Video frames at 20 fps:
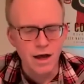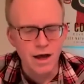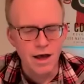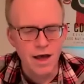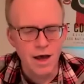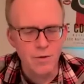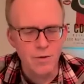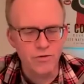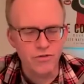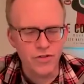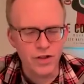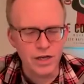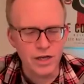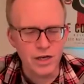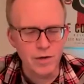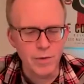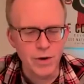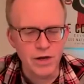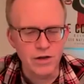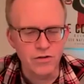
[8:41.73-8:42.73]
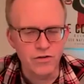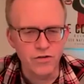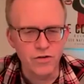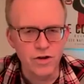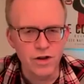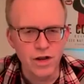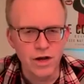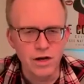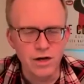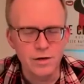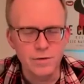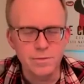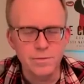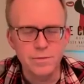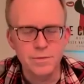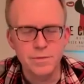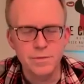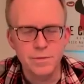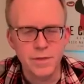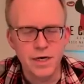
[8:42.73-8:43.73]
I was thinking about doing a
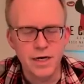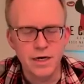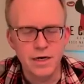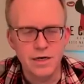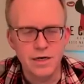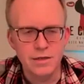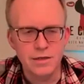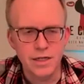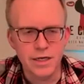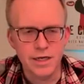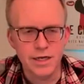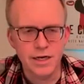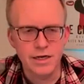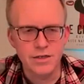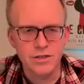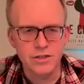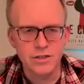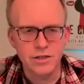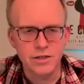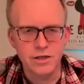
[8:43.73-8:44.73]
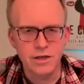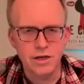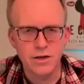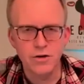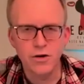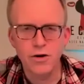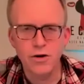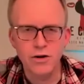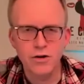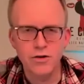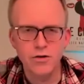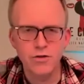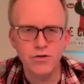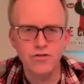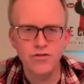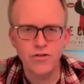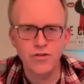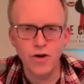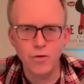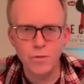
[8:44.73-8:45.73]
rock and roll
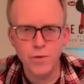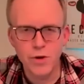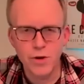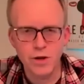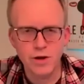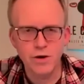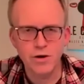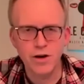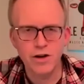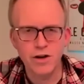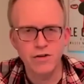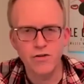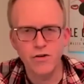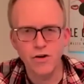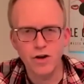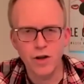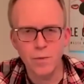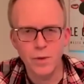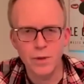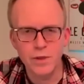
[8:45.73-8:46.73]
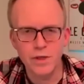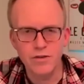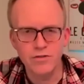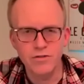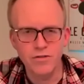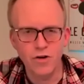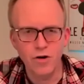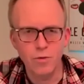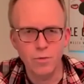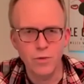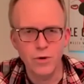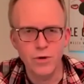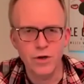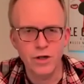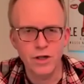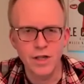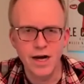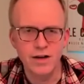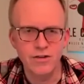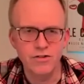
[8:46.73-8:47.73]
songbook or a rockabilly songbook
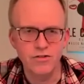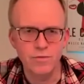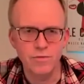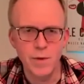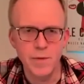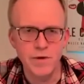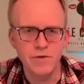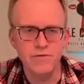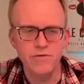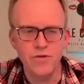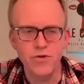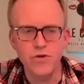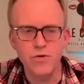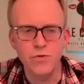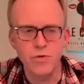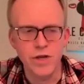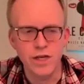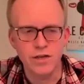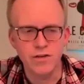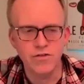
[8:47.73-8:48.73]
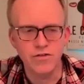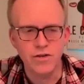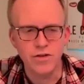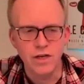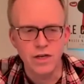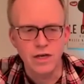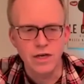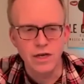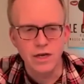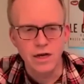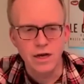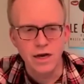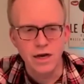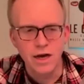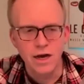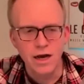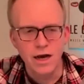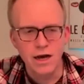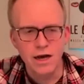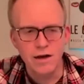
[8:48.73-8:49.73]
class, maybe 4 weeks,
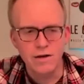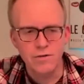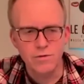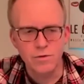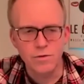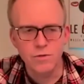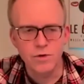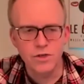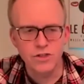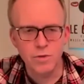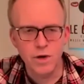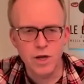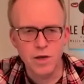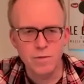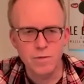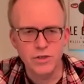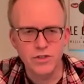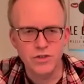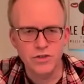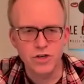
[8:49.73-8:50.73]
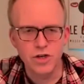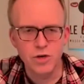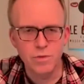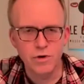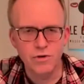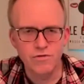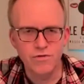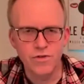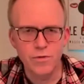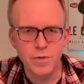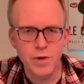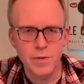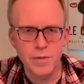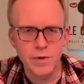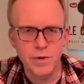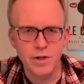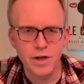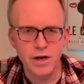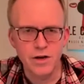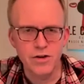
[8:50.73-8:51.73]
which might be suitable for
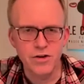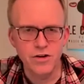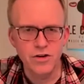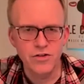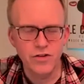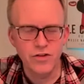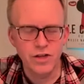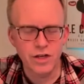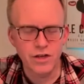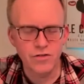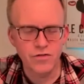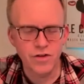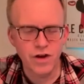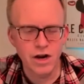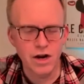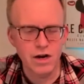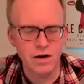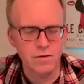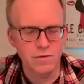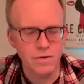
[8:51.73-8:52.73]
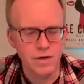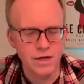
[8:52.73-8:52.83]
people that are new to the guitar.